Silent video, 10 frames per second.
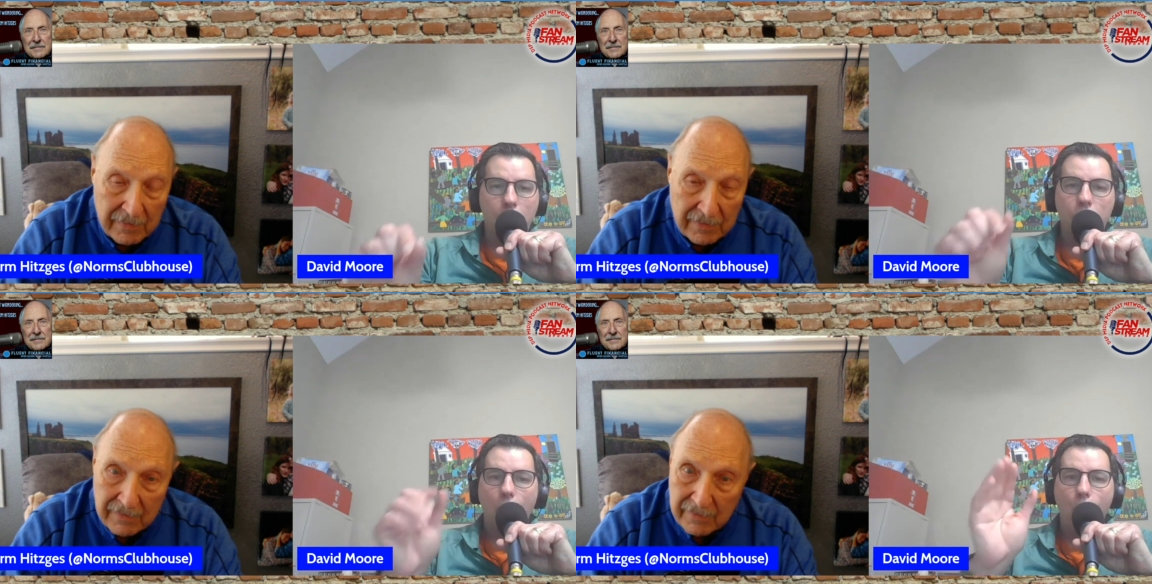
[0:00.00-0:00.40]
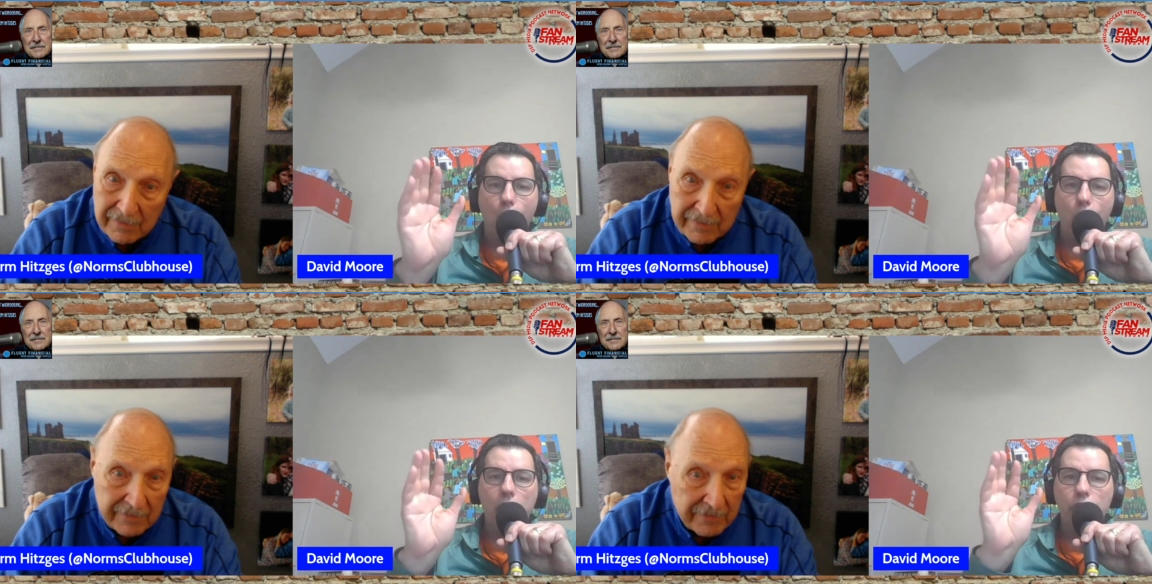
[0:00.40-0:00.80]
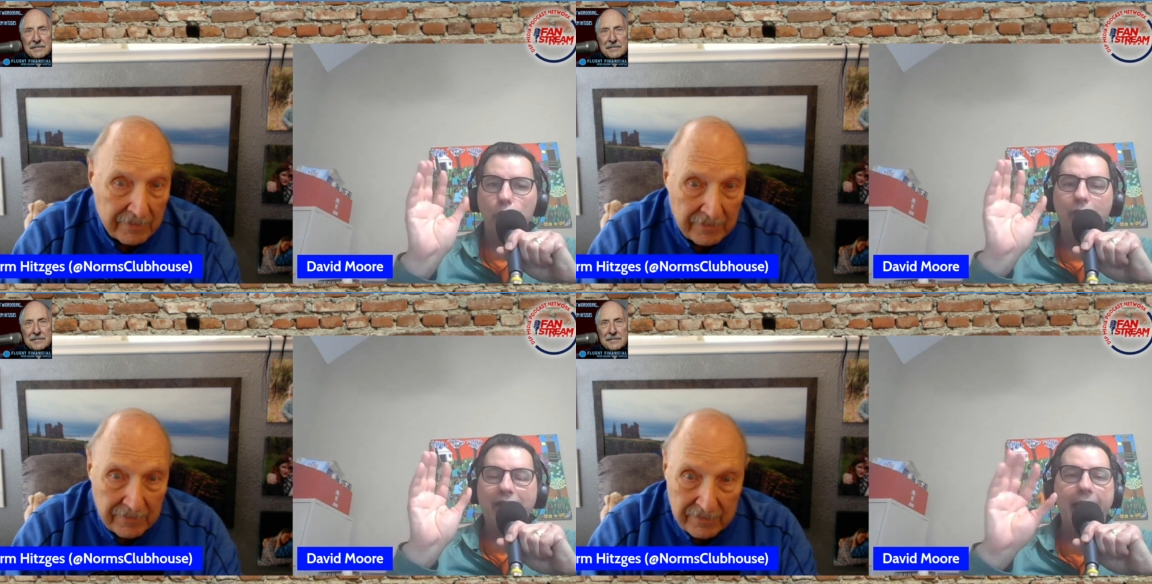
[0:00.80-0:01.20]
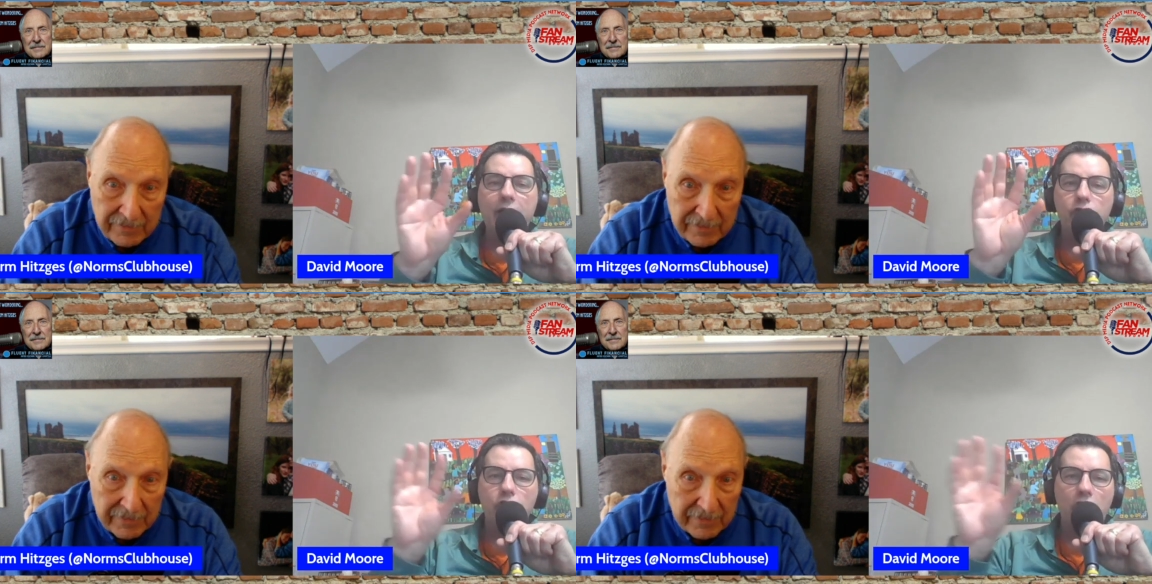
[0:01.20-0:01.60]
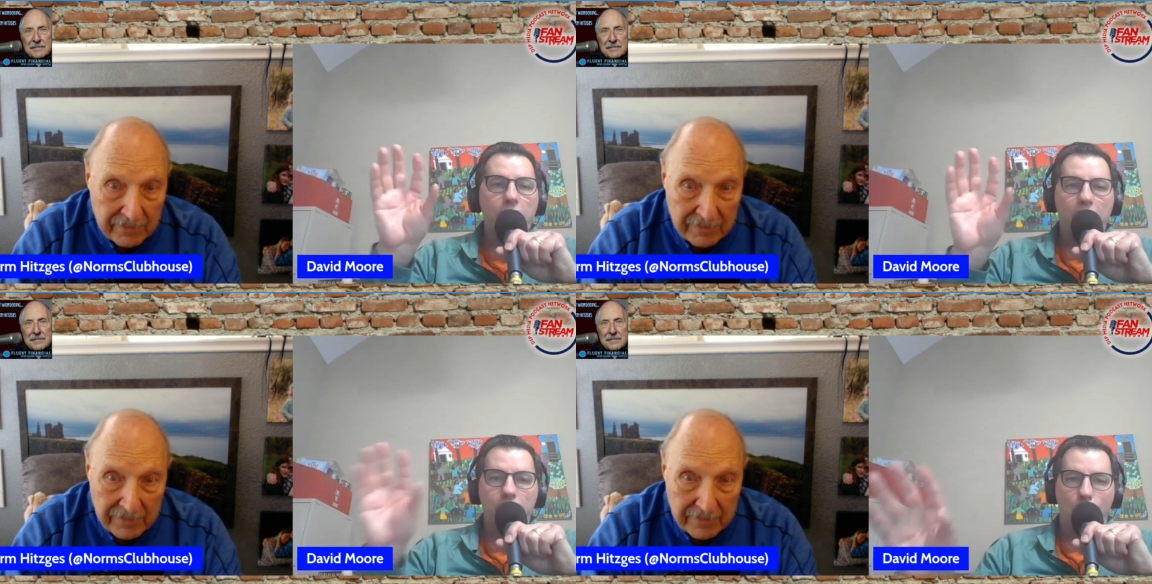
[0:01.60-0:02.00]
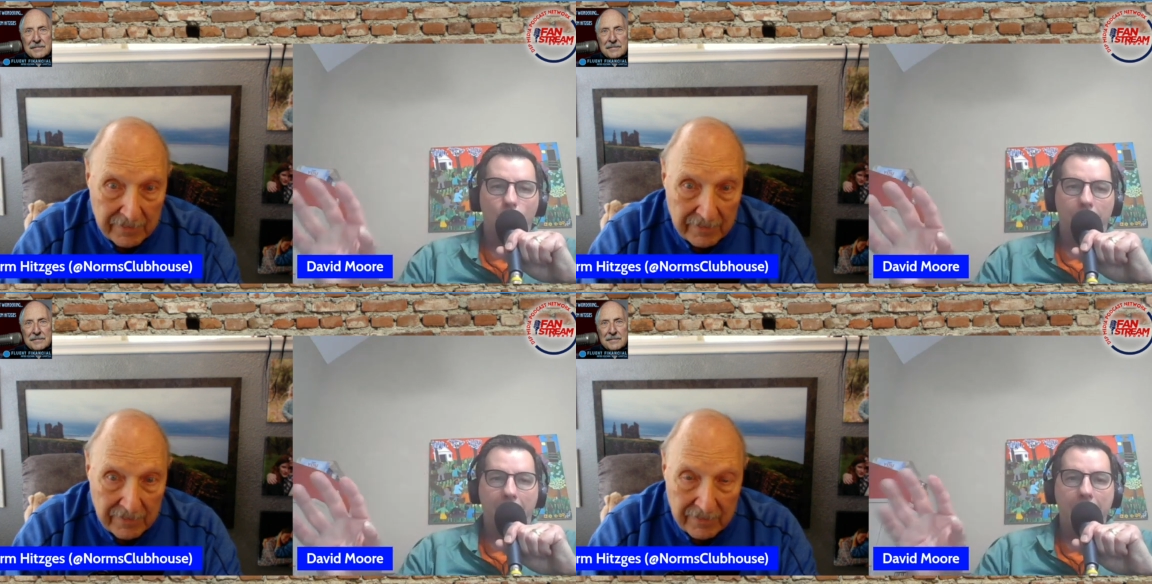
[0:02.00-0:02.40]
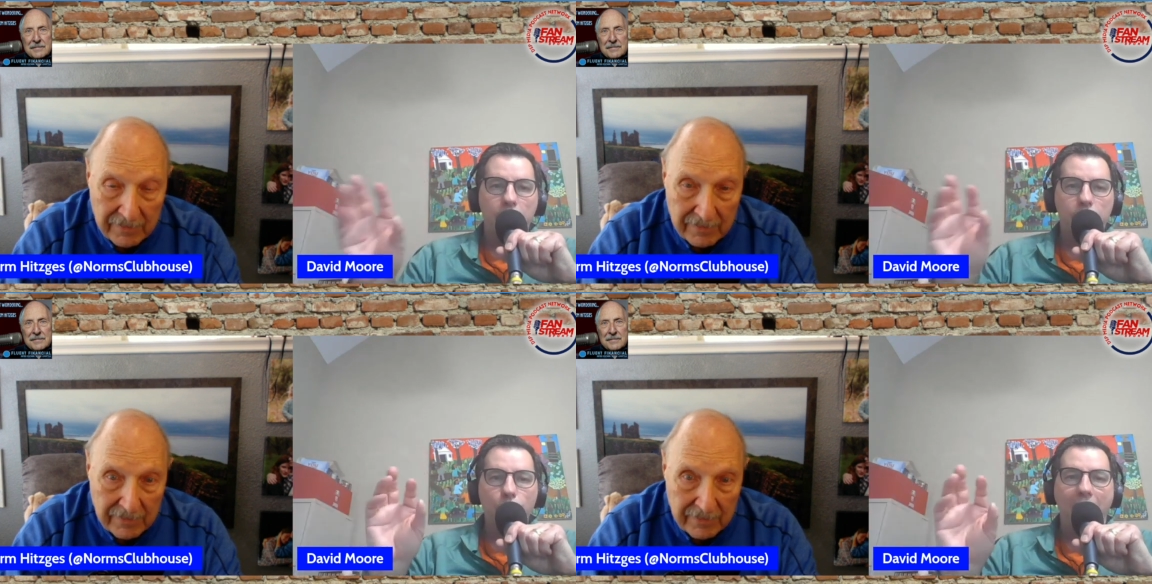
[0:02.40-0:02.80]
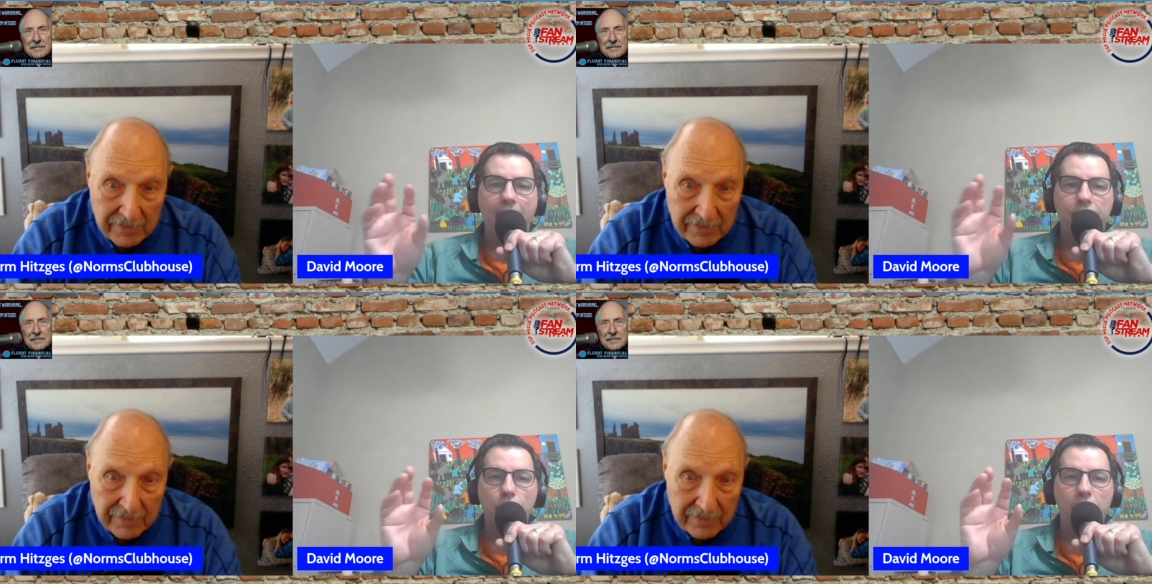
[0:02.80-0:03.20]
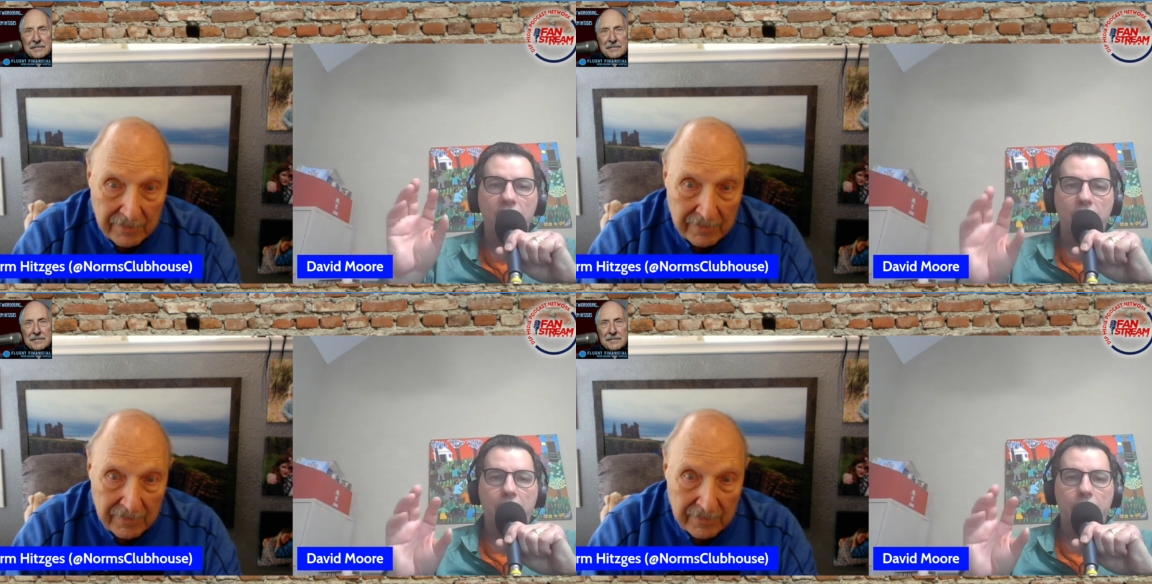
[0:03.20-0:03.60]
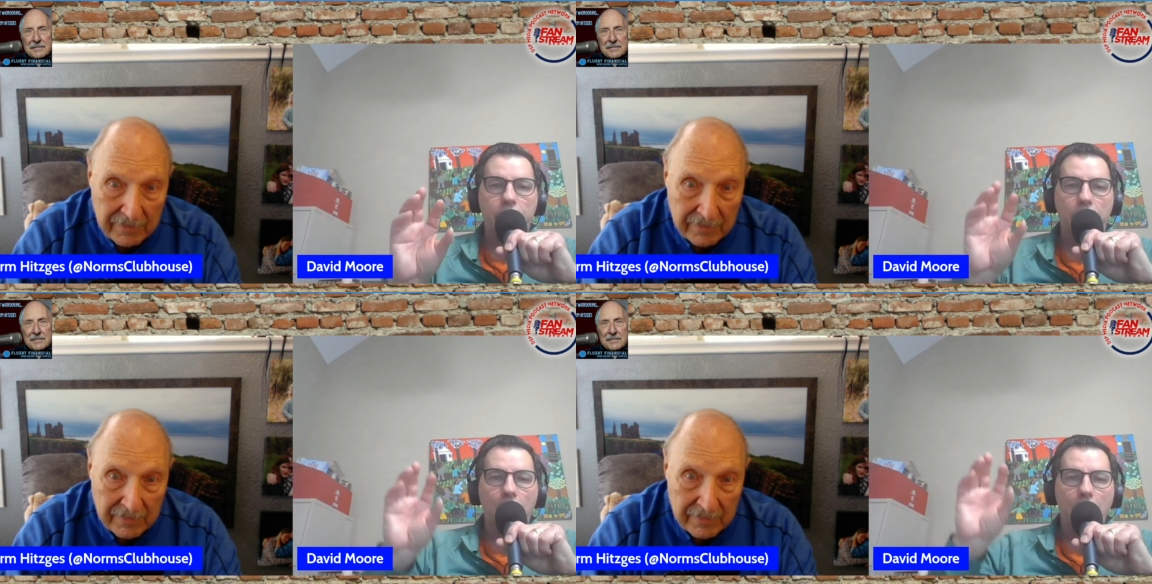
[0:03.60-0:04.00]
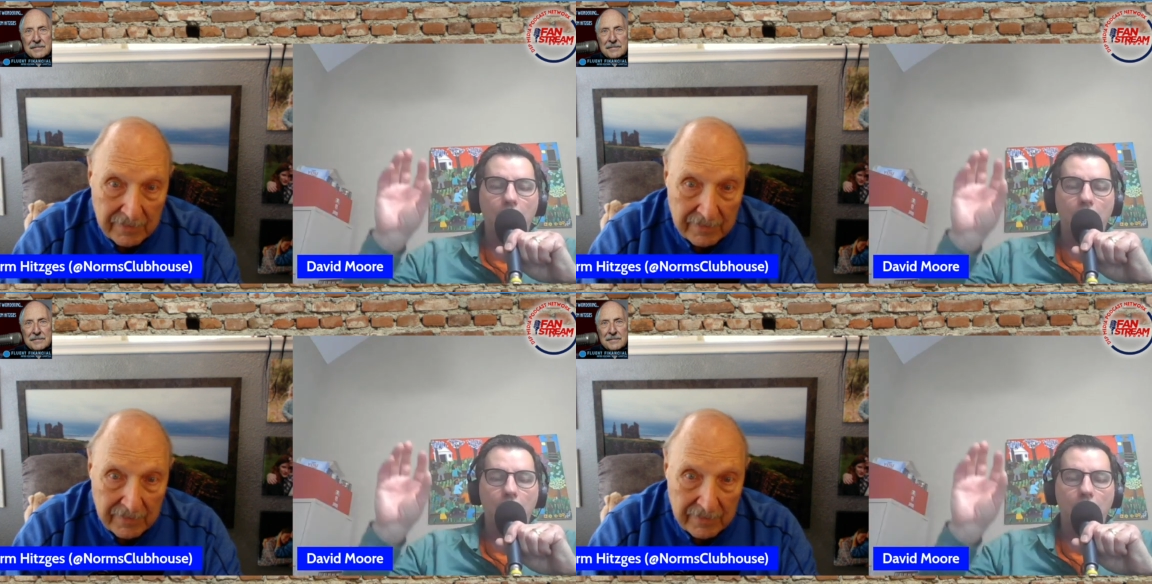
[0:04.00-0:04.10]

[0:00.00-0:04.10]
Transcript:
Speaker 1: So you can't just ignore that. You have to consider